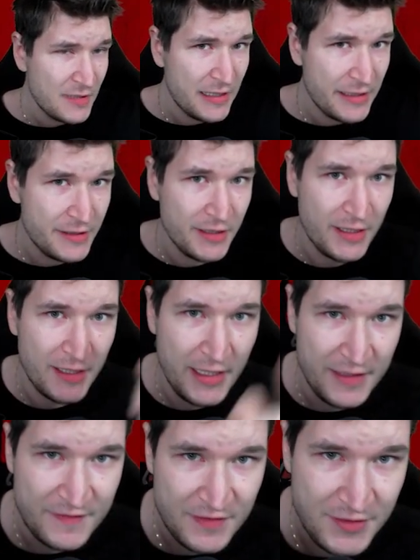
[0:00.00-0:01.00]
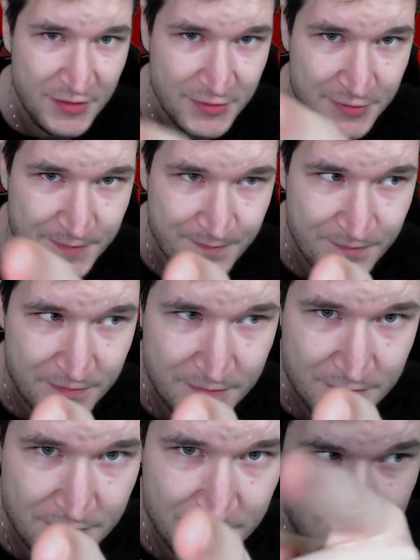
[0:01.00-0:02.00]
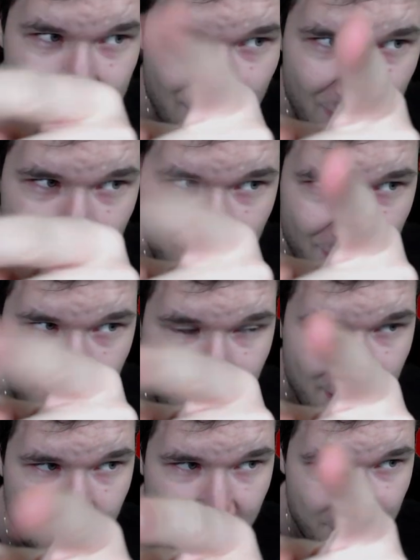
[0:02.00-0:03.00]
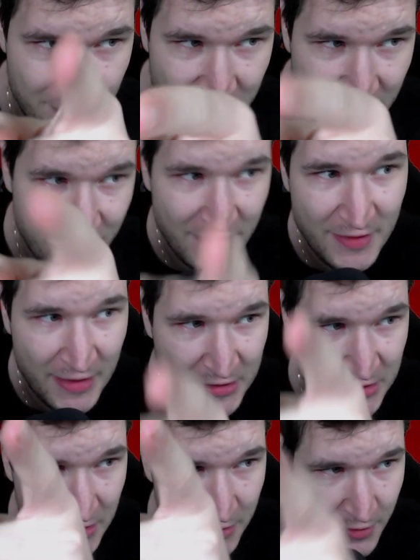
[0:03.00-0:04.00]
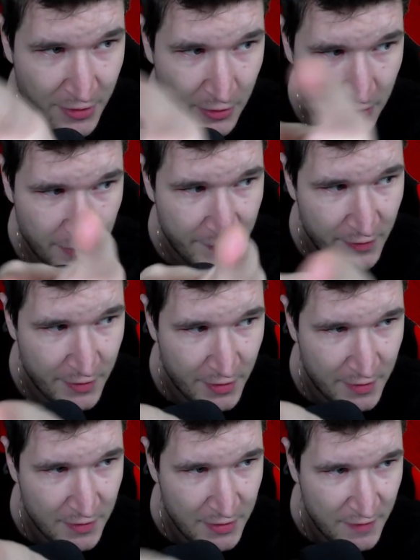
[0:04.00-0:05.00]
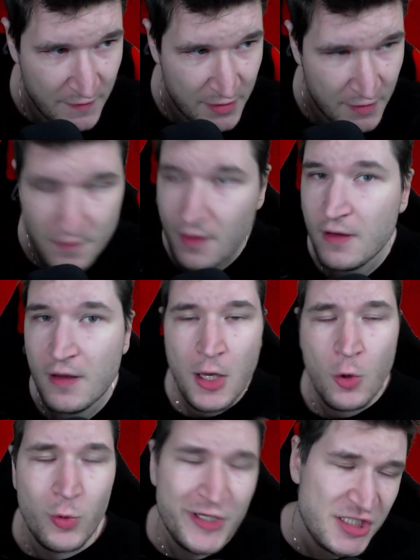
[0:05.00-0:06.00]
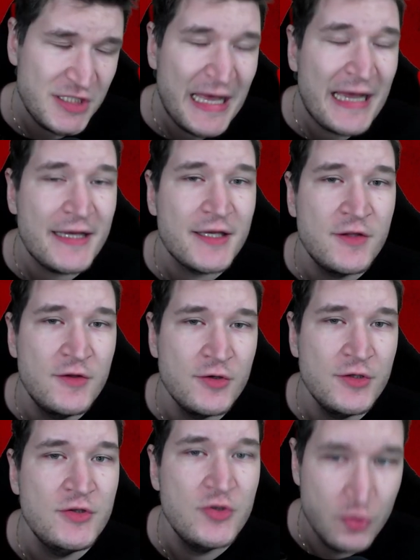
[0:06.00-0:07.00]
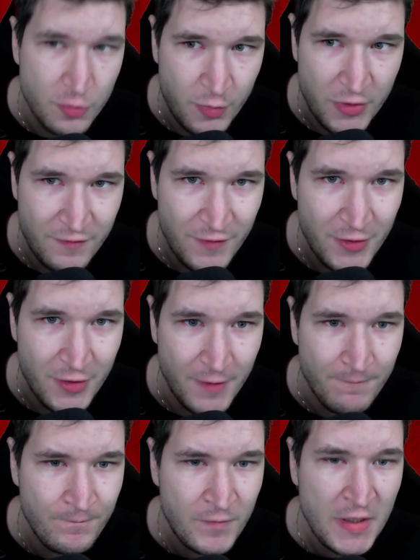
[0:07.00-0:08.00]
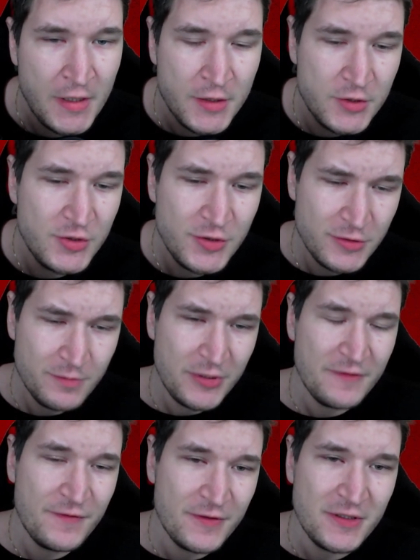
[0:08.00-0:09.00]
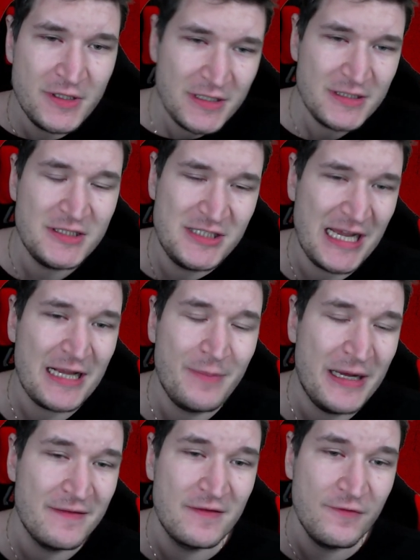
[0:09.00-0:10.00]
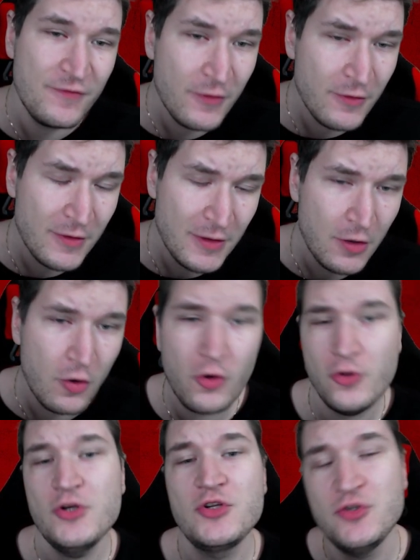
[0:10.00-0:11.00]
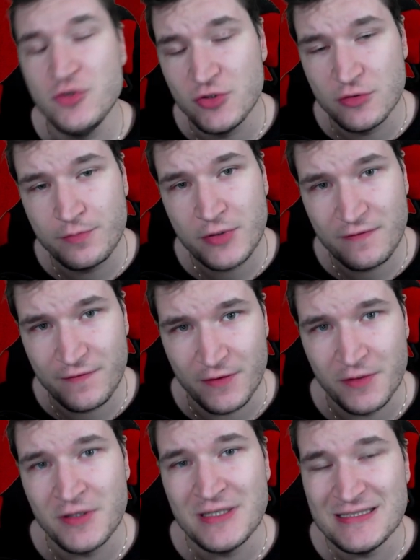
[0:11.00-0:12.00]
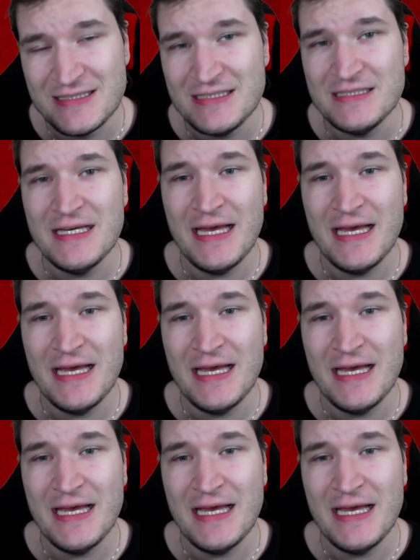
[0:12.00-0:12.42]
I gotta ask you. Gotta look in a screen if it actually records or not. Yes, it does. Which tank do you prefer? Do you prefer the Jagdpanzer four or do you prefer the